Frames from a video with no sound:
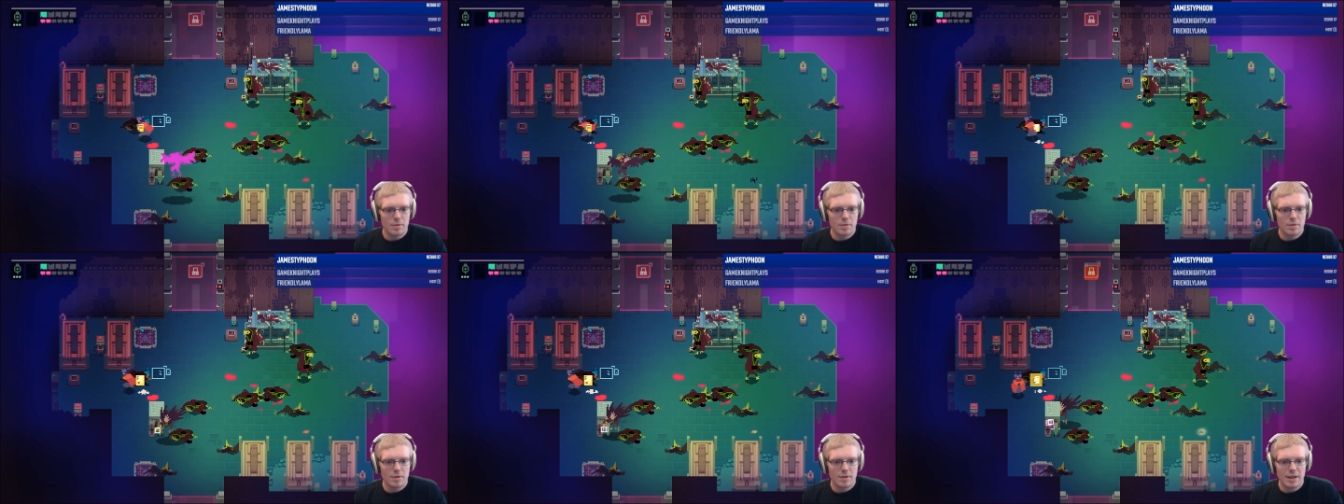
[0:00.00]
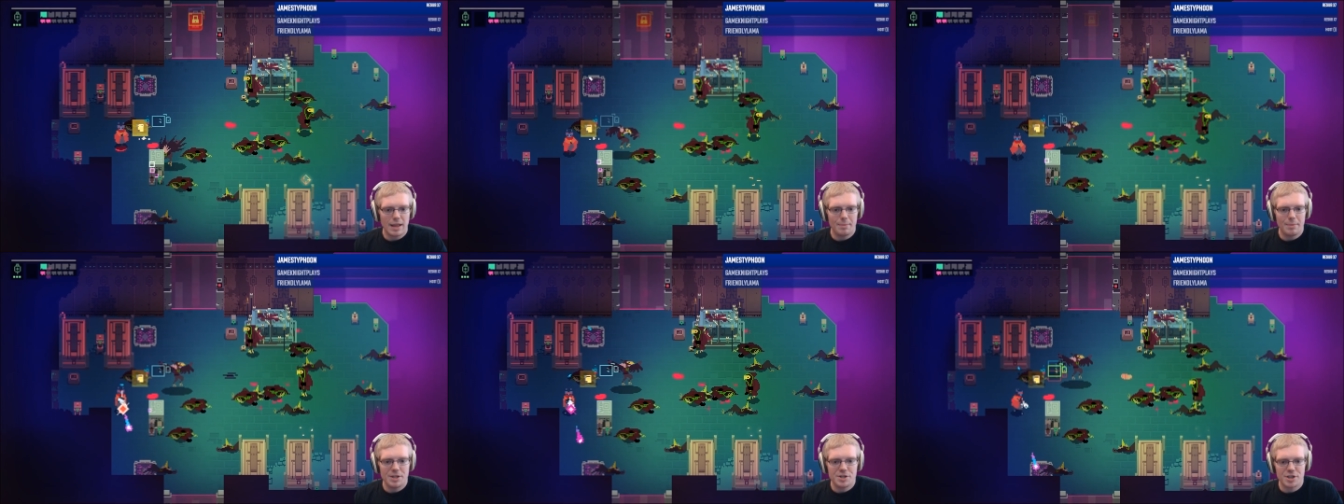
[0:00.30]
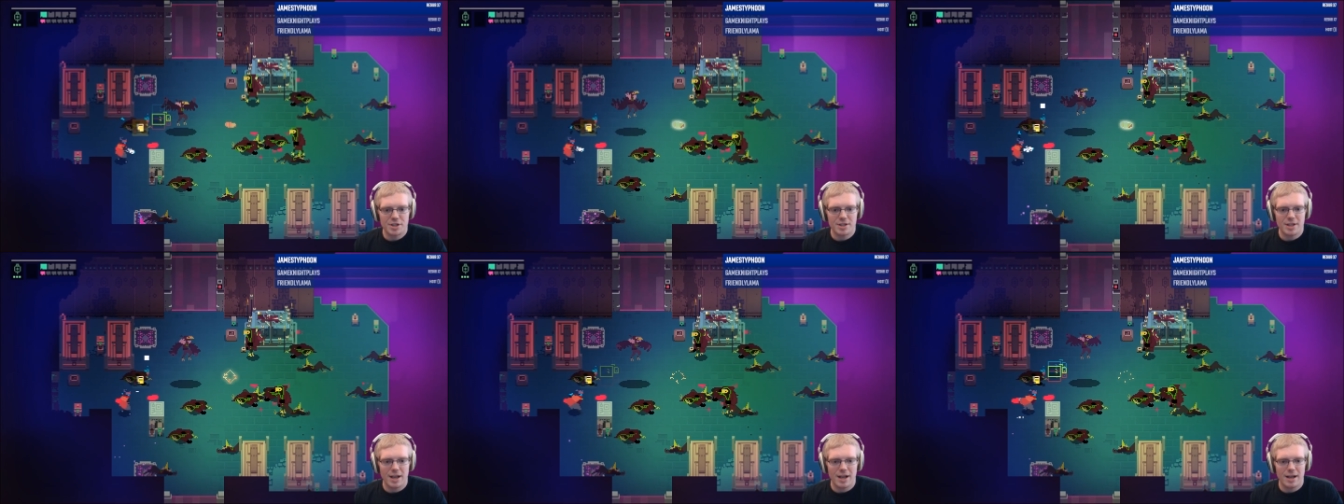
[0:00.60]
Let me
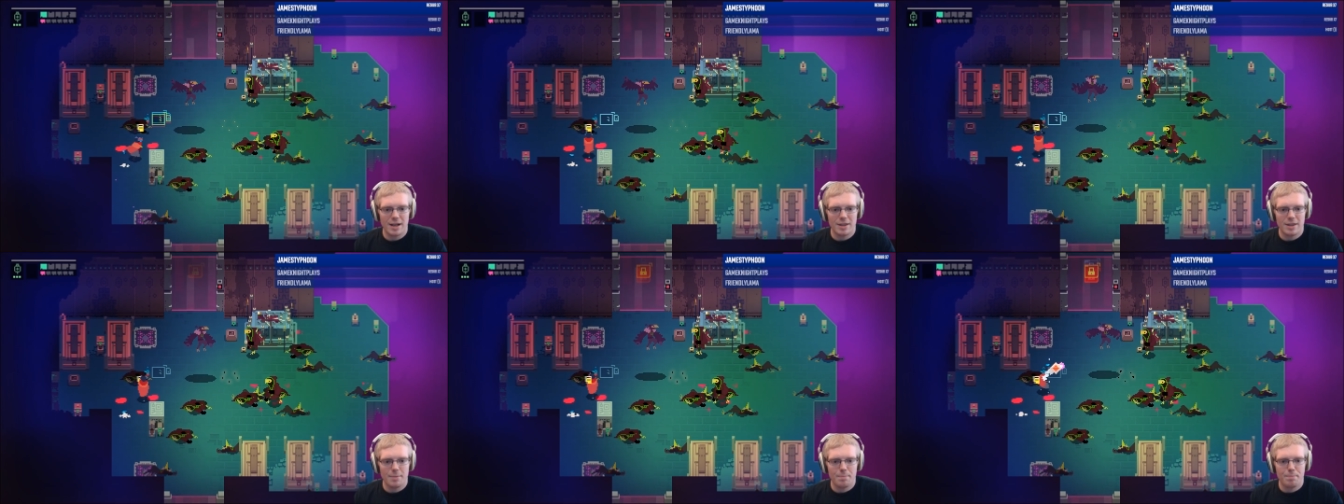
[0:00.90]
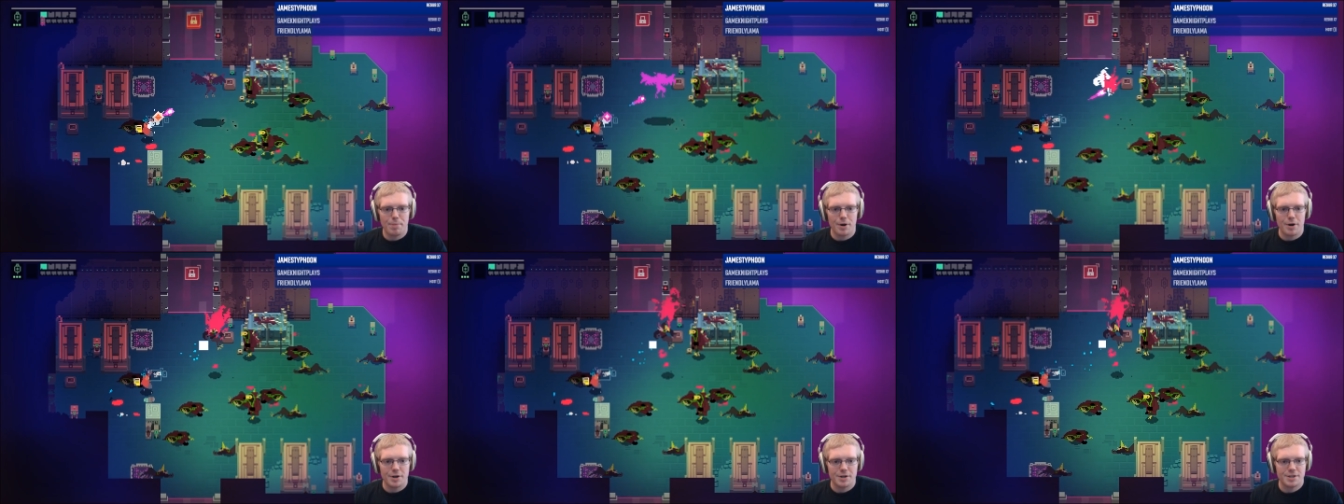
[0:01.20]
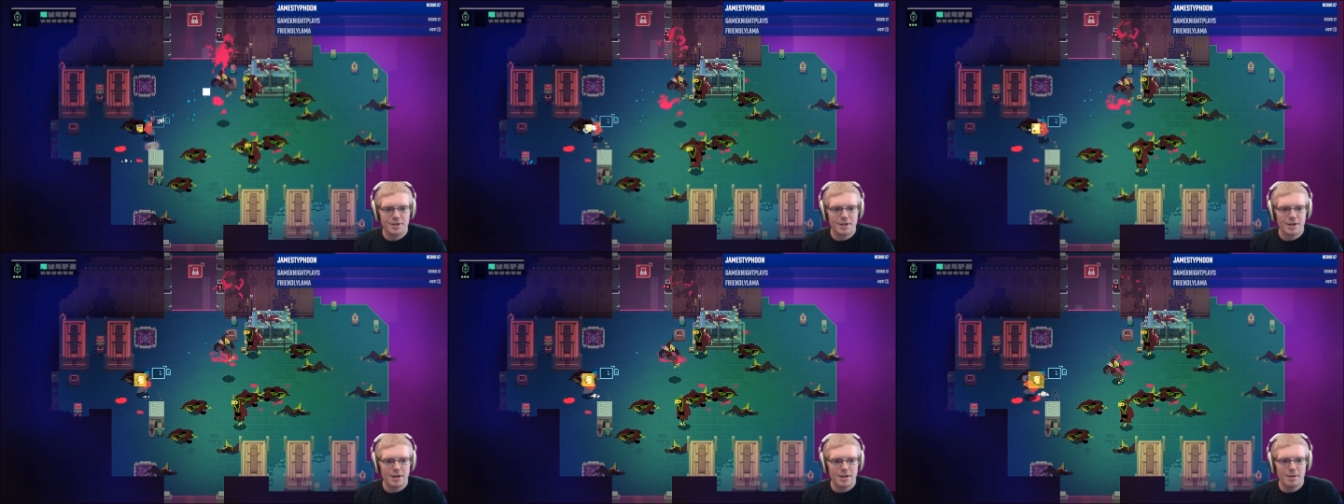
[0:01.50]
just... the bird.
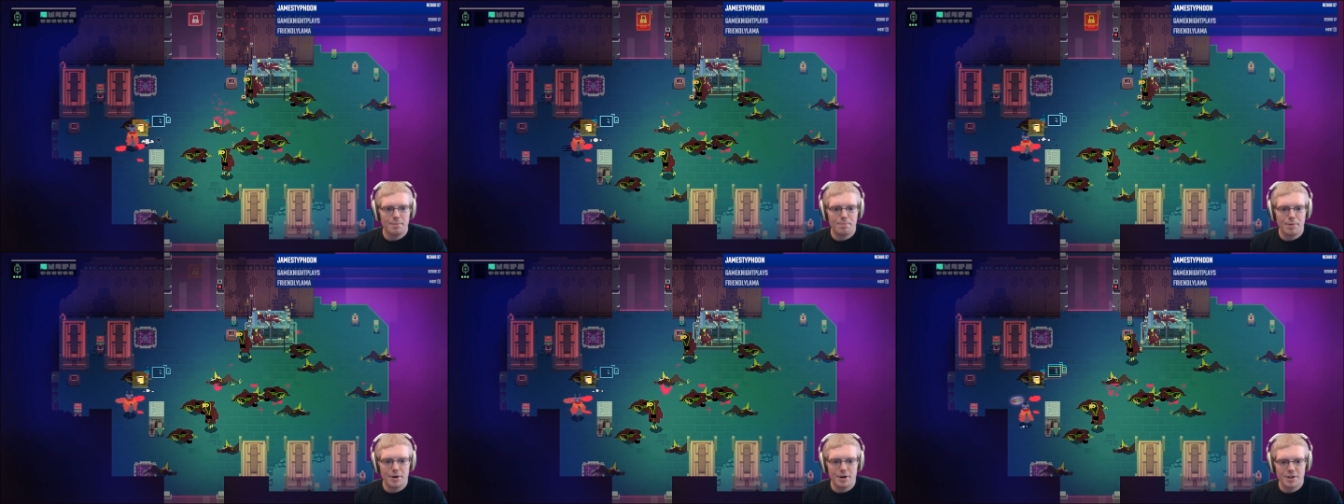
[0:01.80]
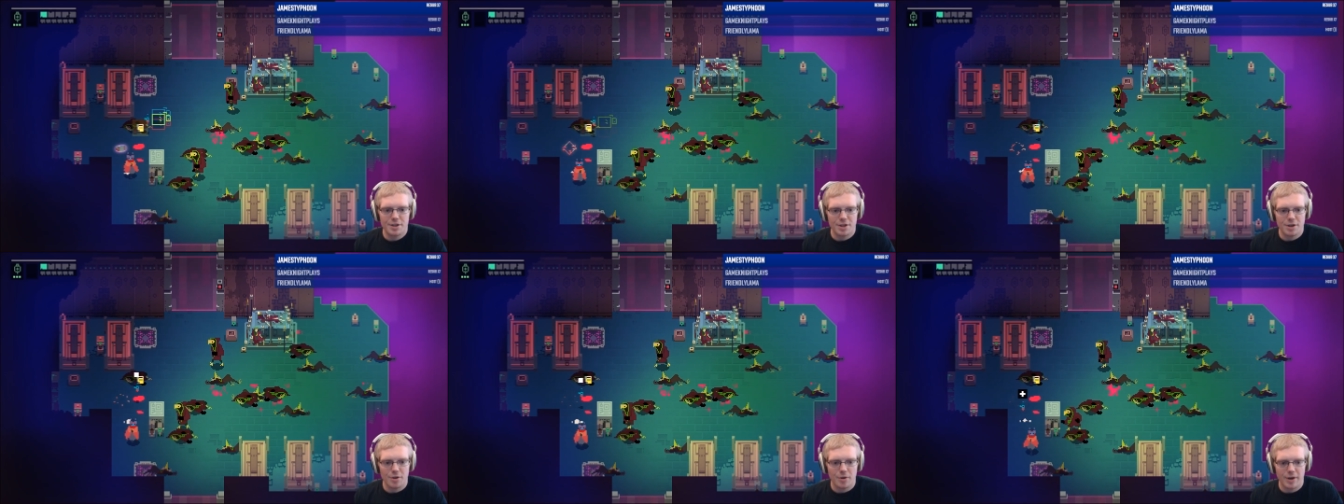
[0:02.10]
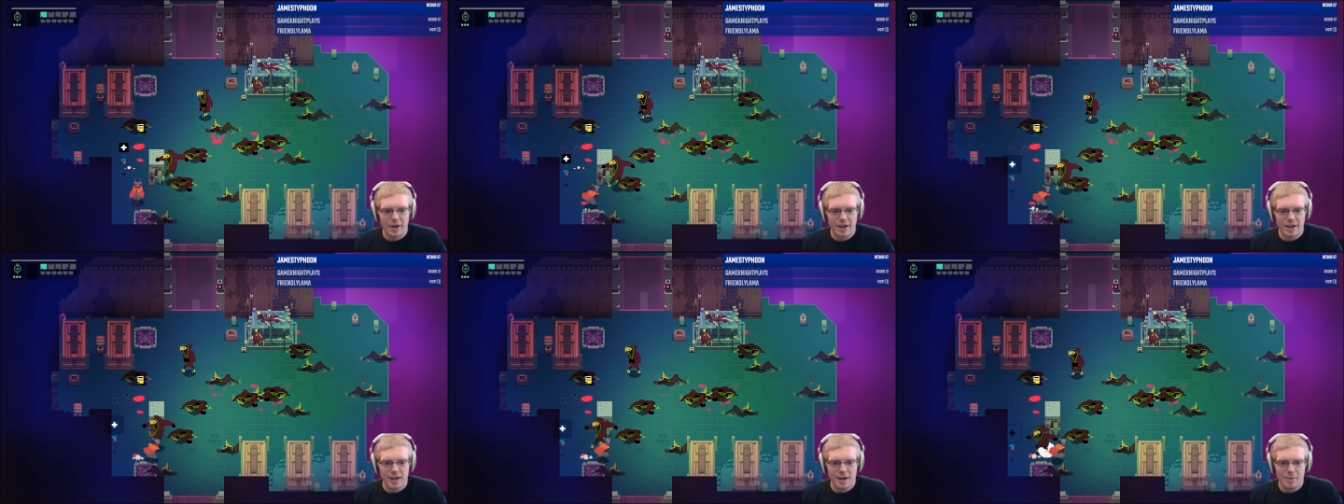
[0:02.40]
Bird's annoying.